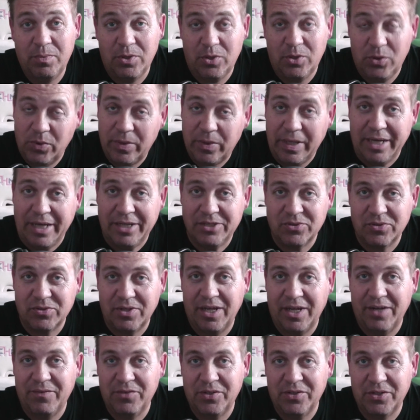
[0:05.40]
you guys are
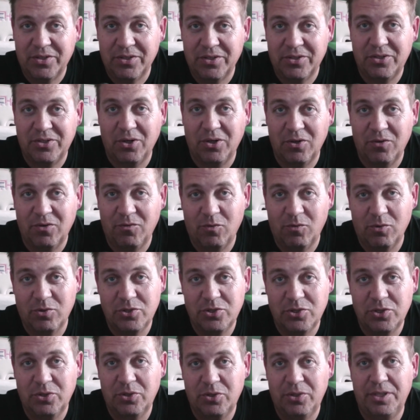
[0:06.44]
having a good carnivore
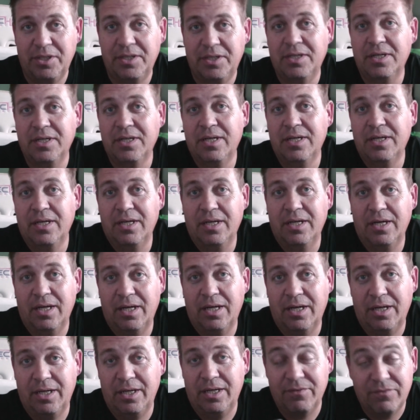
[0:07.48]
journey.
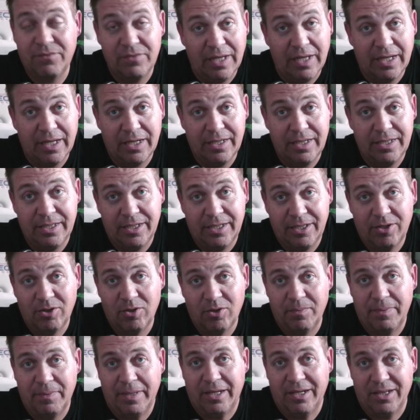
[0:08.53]
If not, I need to hear
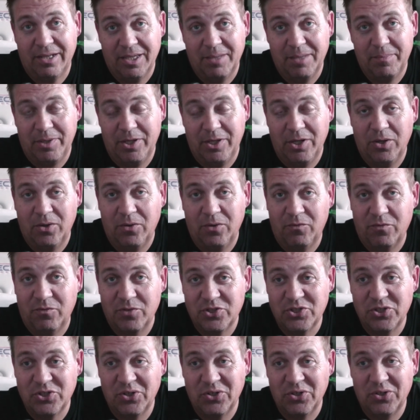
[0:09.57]
about it. Let me know for
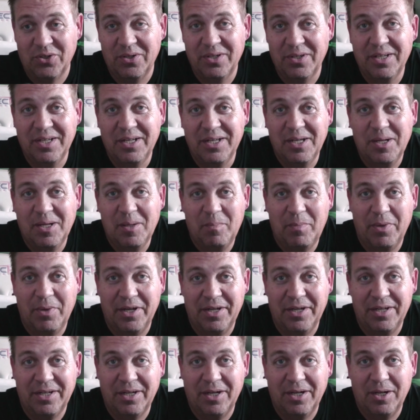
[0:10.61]
sure.
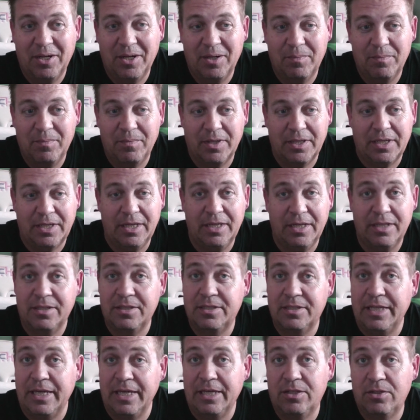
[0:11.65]
But again,
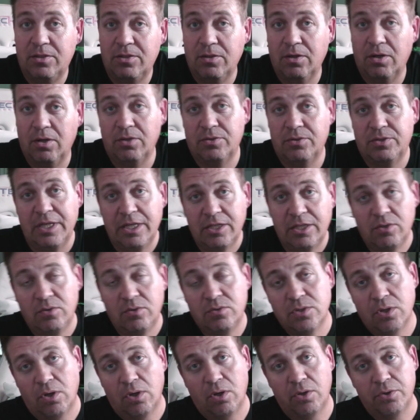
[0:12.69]
thank you
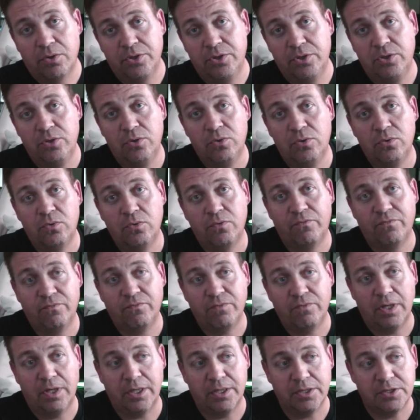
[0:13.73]
to all the new
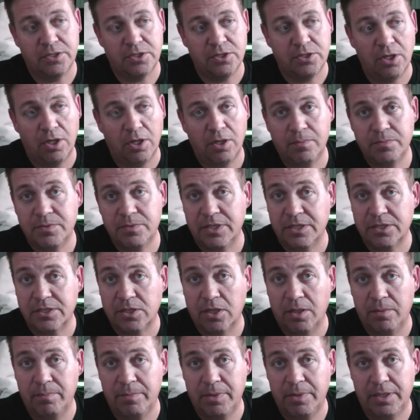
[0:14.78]
subs that's
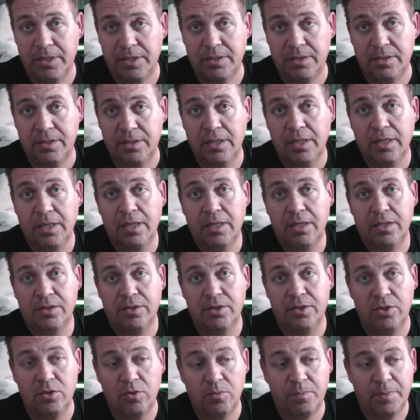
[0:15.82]
come in,
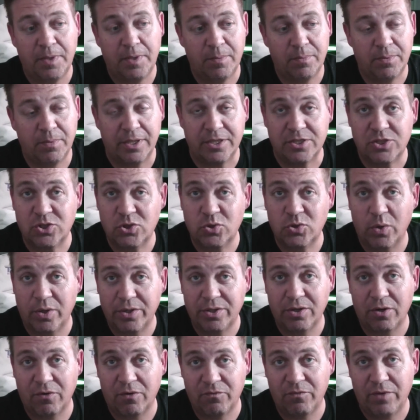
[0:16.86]
the new people that's
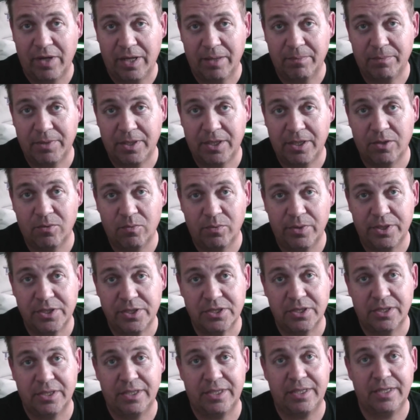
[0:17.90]
joined our family here
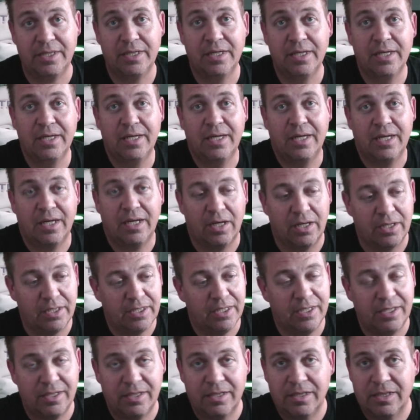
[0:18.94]
recently.
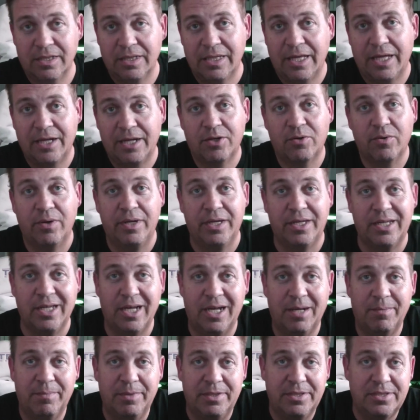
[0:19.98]
Again, a lot of great
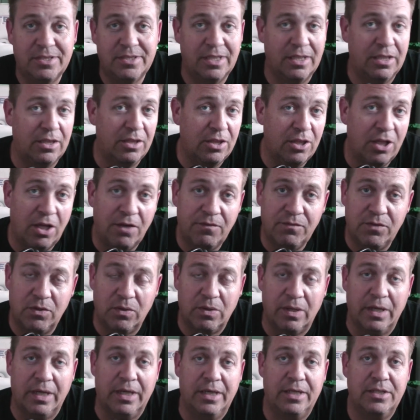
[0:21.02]
comments. Love you
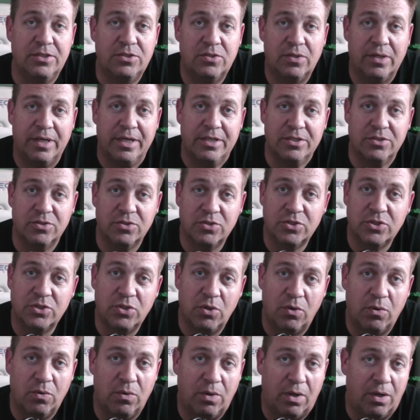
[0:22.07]
guys. You guys are
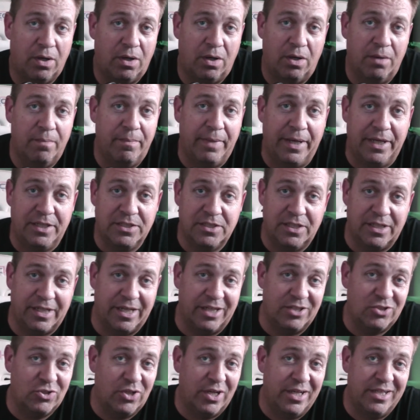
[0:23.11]
so amazing. I
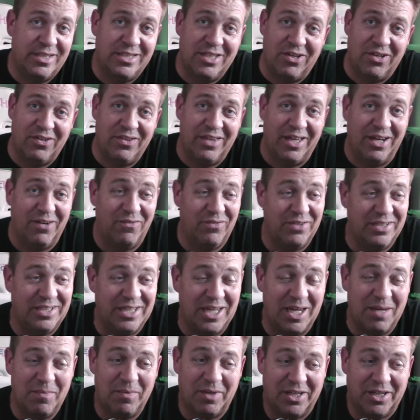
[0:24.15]
try to tell you that every
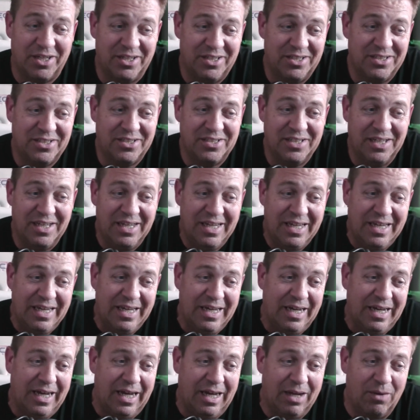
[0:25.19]
day because
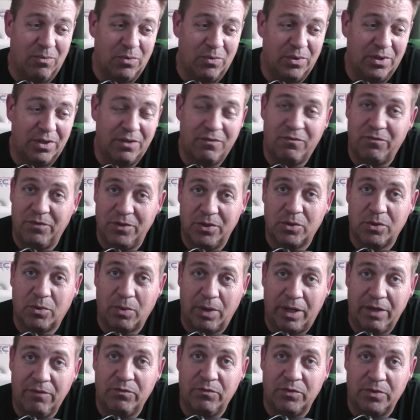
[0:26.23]
I really feel
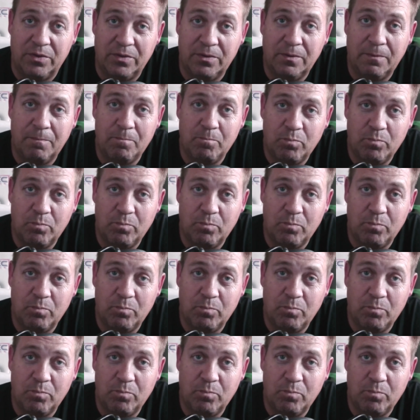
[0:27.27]
grateful